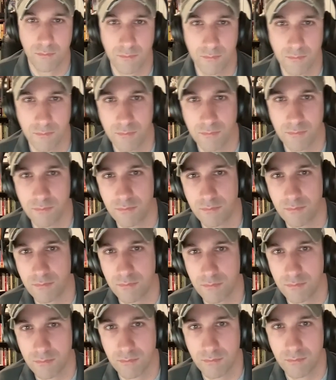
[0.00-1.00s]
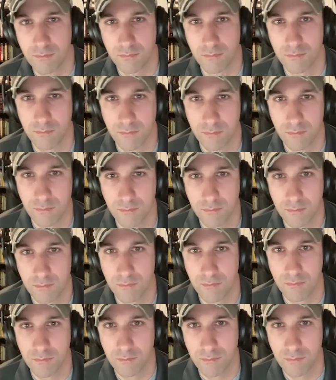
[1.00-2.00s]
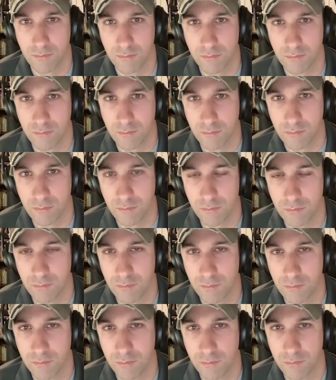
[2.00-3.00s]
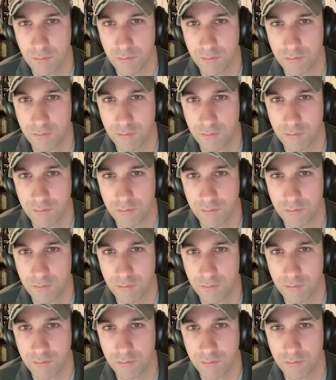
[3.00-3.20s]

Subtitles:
This person isn't speaking.